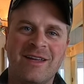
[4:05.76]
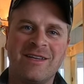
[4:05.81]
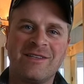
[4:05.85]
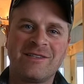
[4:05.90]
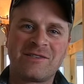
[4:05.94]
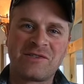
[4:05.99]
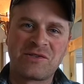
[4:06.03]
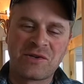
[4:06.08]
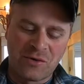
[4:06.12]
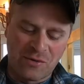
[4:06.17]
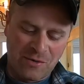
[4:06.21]

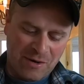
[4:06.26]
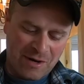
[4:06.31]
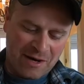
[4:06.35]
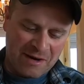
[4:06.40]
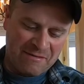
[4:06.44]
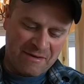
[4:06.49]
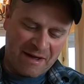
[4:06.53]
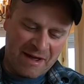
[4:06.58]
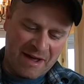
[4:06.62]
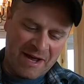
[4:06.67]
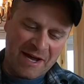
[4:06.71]
So
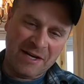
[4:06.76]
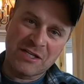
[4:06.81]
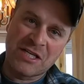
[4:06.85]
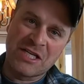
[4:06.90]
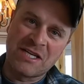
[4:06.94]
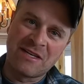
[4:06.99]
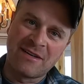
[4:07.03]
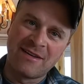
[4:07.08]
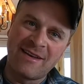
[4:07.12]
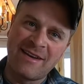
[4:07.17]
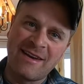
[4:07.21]
I've
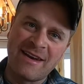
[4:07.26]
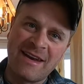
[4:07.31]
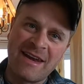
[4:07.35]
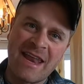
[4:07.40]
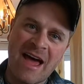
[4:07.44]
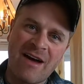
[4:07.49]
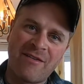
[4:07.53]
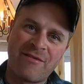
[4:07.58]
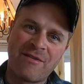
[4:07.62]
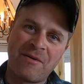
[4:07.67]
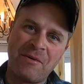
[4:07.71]
actually
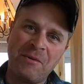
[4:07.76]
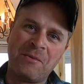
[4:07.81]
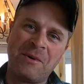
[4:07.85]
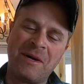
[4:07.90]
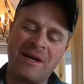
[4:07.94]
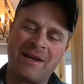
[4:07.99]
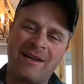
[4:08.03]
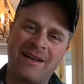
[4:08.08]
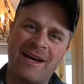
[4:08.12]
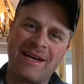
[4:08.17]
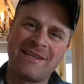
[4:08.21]
never
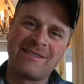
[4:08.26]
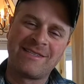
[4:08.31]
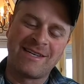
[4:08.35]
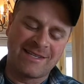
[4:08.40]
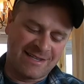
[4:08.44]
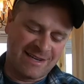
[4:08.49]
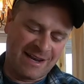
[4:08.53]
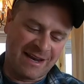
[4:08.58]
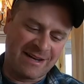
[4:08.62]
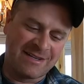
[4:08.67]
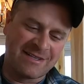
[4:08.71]
realized
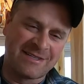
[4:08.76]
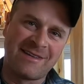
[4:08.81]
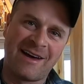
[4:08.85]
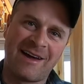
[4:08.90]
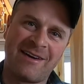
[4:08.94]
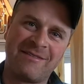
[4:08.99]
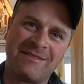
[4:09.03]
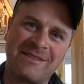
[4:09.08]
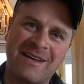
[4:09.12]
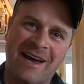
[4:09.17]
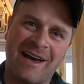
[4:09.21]
this, and I just
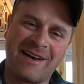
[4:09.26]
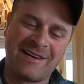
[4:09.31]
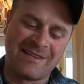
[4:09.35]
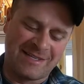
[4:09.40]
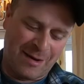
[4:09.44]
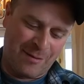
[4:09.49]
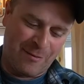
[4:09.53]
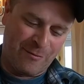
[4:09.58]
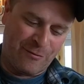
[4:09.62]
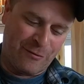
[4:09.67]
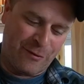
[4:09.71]
thought it was kind of
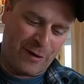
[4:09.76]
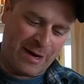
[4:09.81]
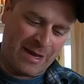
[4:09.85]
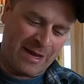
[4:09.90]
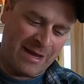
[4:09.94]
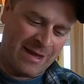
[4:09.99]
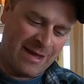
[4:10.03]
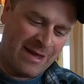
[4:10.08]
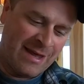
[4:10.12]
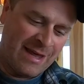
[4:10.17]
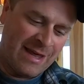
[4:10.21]
something
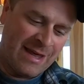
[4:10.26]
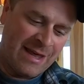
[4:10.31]
funny.